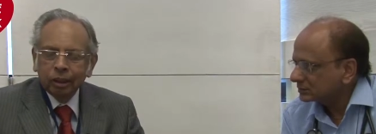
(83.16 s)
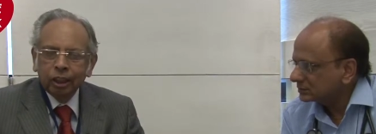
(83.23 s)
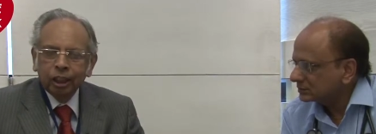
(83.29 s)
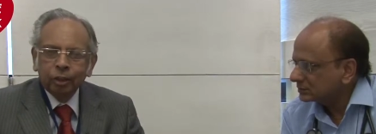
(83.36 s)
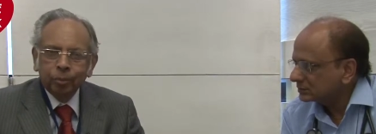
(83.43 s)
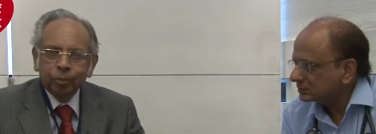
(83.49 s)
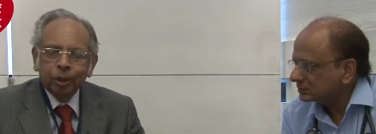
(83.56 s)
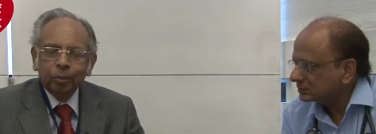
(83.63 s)

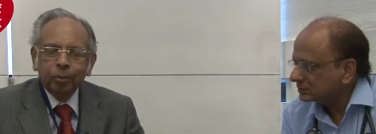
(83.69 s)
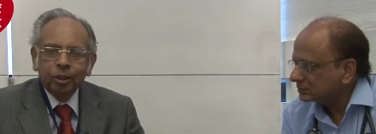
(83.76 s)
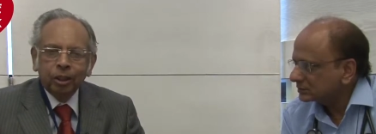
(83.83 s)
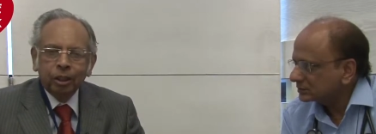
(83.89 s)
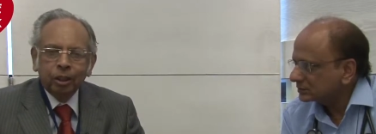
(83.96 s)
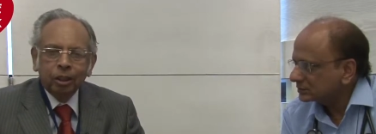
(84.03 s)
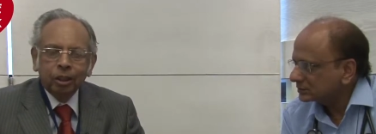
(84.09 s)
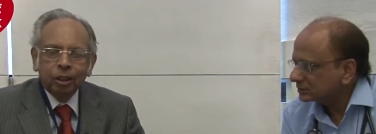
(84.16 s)
Speaker 1: It may
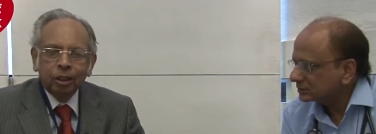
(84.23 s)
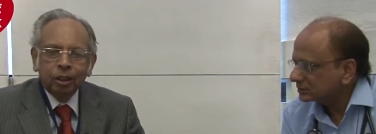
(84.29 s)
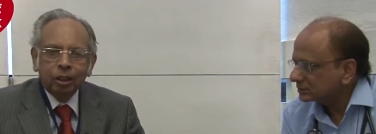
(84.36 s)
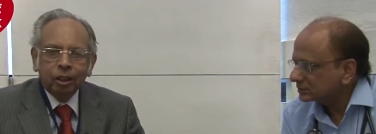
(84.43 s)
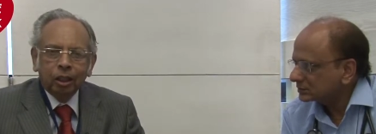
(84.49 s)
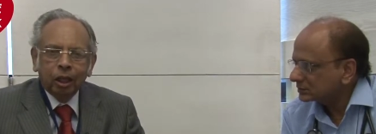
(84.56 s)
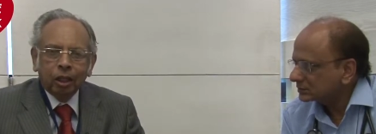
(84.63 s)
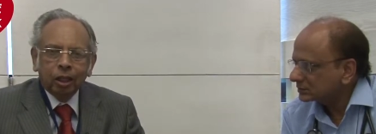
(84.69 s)
be
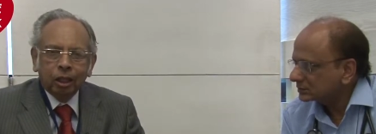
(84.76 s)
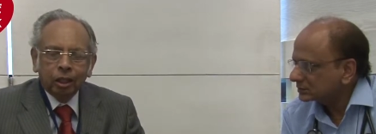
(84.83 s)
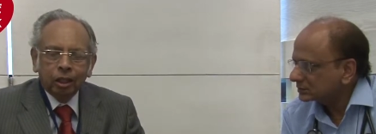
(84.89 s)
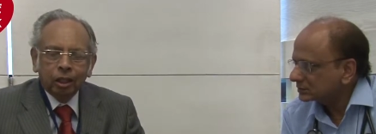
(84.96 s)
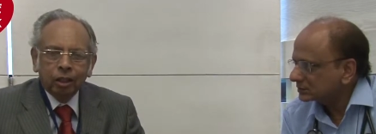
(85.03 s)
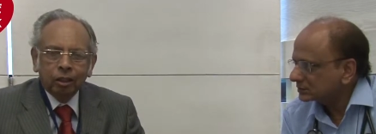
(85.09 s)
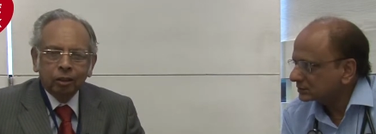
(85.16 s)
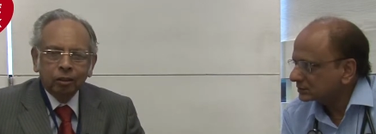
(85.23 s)

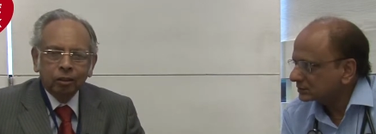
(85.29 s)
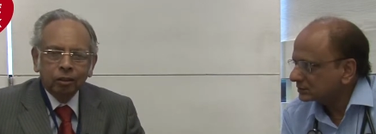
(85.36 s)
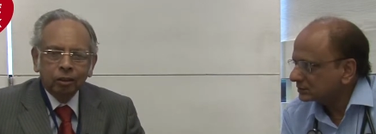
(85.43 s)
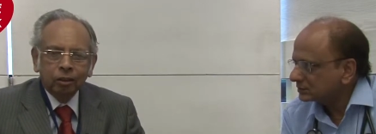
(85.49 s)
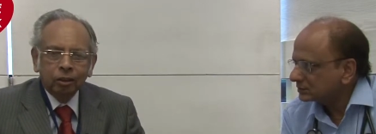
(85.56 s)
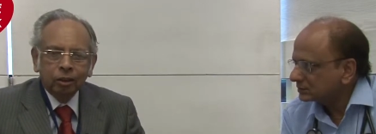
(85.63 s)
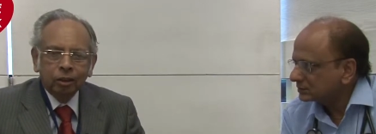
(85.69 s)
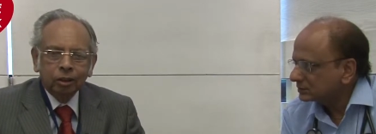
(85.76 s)
occurring
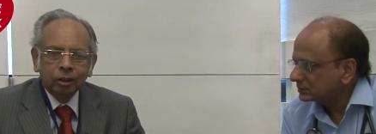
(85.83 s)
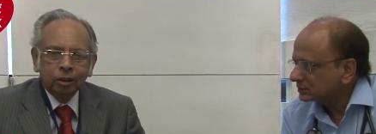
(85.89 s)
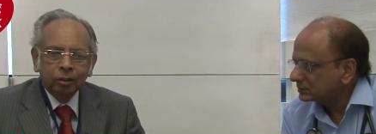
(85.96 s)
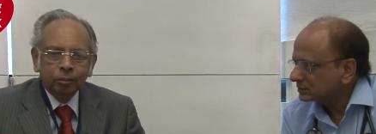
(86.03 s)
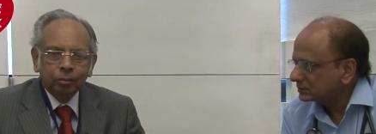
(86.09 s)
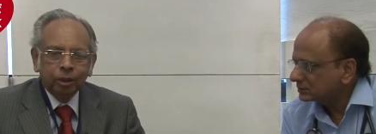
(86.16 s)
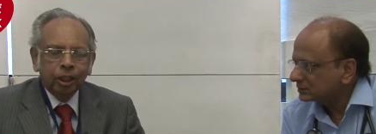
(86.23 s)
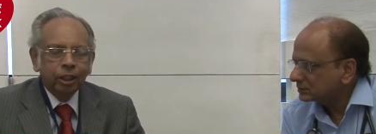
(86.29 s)

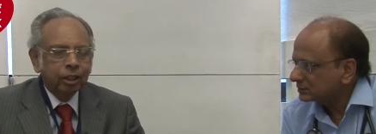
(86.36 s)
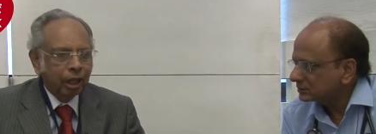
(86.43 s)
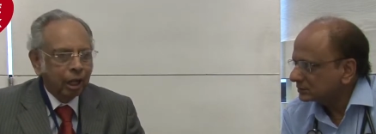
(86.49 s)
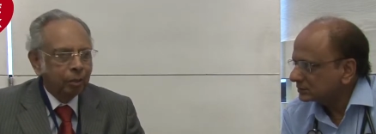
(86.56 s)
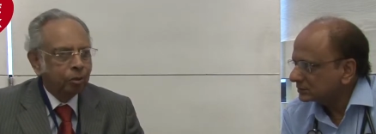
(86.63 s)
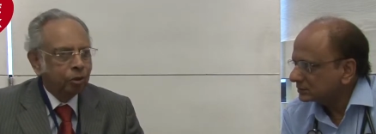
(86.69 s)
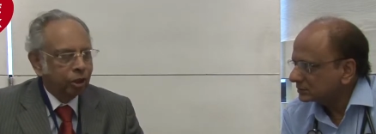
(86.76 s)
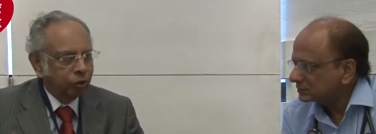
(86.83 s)
many
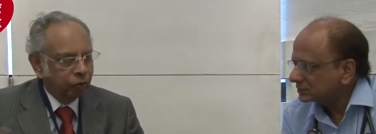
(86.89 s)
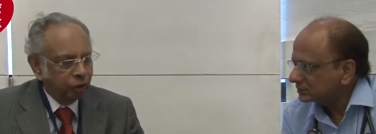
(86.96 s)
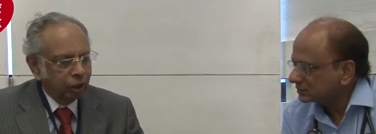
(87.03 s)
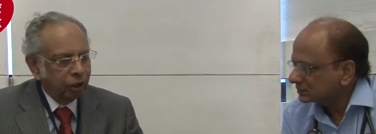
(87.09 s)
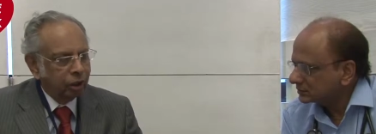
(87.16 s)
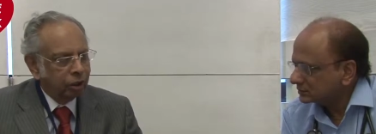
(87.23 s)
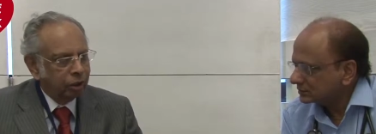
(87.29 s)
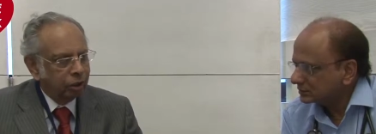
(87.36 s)
times in a
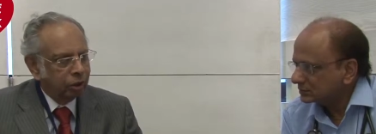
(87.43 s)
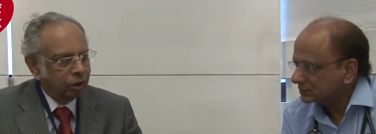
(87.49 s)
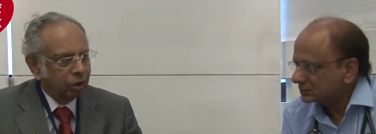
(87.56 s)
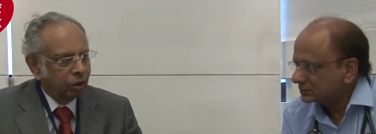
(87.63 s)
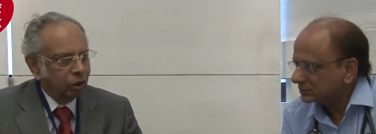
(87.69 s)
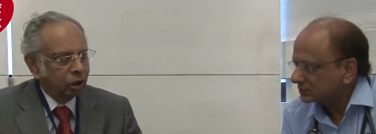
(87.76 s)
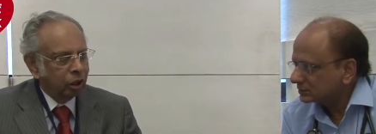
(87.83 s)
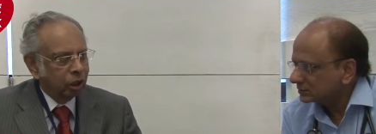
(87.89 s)
week
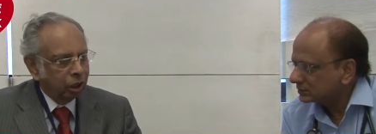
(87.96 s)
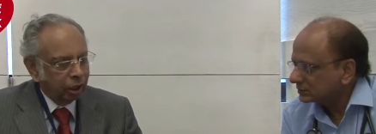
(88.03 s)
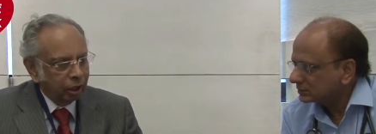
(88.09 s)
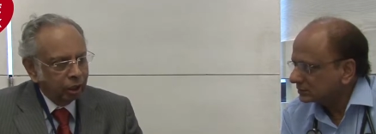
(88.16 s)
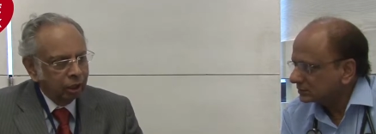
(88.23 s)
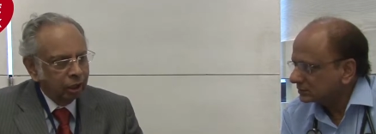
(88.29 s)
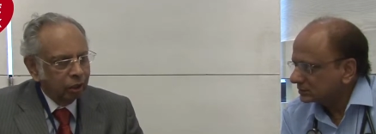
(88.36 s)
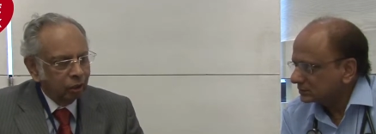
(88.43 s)
or in a
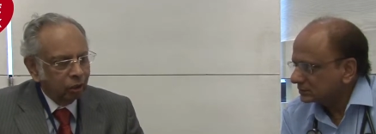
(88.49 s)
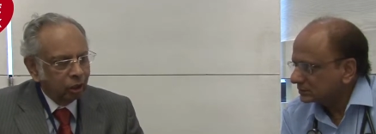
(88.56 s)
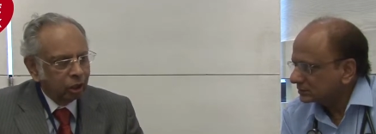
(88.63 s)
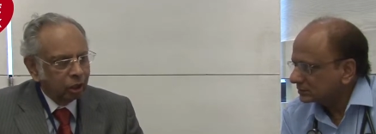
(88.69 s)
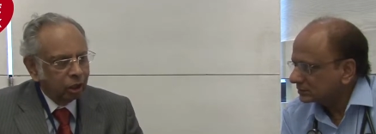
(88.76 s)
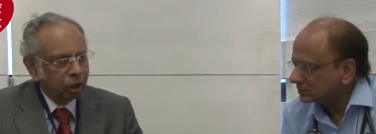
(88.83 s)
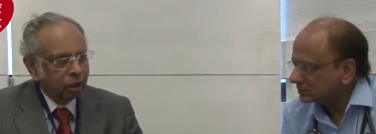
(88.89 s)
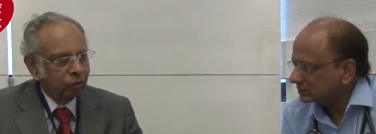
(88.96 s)
day or
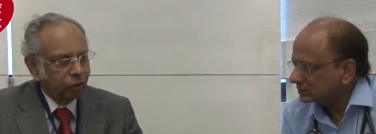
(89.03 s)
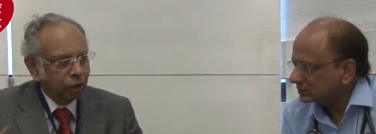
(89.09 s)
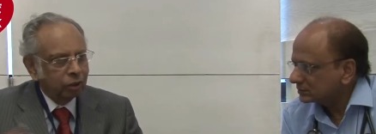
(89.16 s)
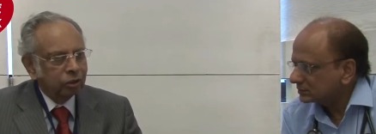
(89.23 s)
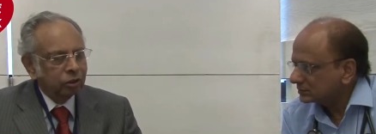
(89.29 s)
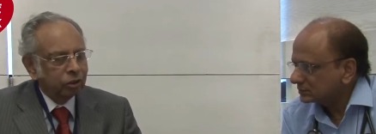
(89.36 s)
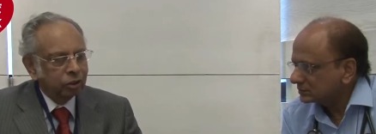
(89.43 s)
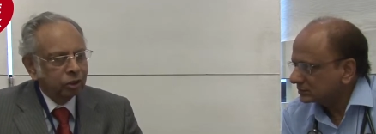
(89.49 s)
occurring
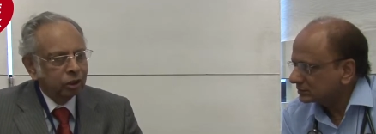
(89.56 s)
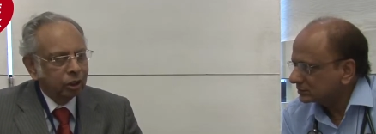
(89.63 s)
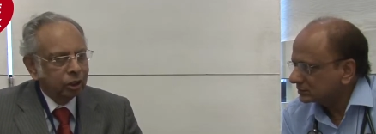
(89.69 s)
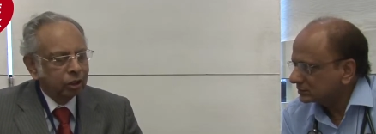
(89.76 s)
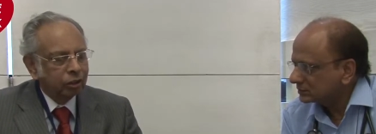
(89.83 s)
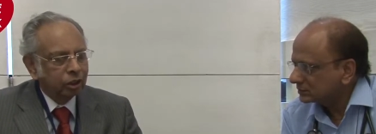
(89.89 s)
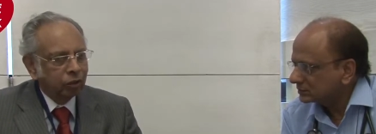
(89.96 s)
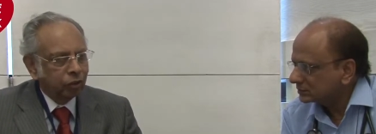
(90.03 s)
once
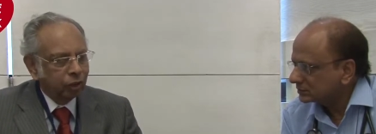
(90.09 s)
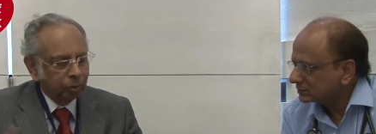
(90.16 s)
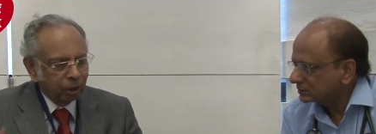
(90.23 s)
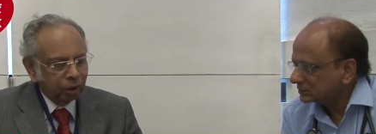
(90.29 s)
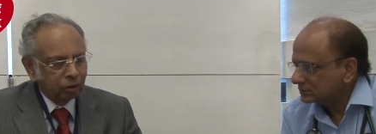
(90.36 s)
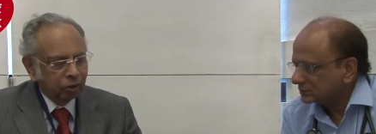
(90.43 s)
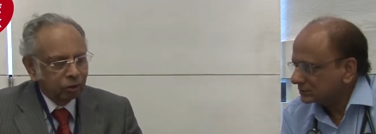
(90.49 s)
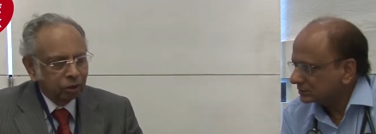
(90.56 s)
in several
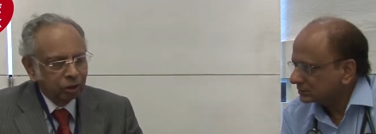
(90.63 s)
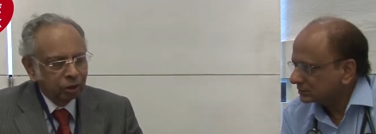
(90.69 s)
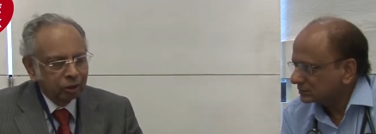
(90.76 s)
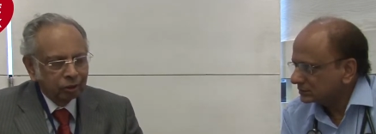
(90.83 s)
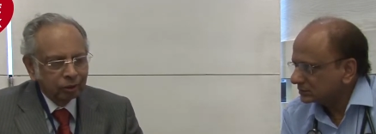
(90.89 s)
months.